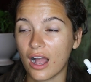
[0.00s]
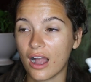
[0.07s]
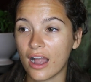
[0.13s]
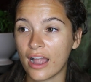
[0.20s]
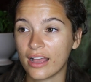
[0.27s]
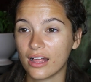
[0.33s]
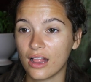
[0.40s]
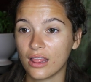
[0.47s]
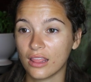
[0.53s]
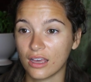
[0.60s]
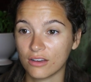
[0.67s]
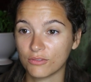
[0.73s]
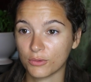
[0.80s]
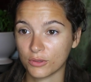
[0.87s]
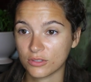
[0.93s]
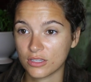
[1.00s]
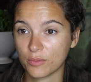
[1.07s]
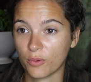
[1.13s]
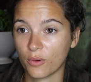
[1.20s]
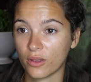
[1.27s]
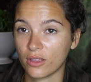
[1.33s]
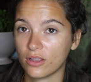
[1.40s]
I love
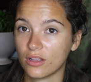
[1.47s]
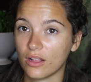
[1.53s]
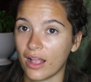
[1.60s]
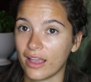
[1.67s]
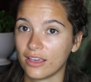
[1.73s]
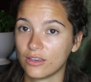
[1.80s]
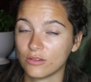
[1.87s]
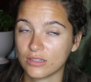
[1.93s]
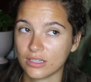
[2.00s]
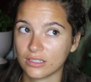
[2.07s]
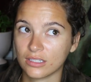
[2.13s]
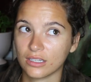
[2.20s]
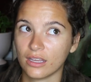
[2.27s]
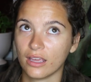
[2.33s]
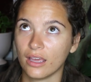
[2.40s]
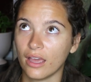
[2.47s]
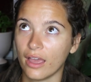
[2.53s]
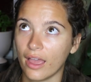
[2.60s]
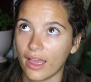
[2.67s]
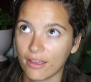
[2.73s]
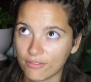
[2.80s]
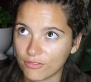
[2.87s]
rosehip oil. I use it
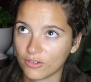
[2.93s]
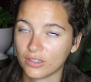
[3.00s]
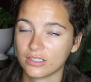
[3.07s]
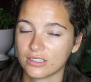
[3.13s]
every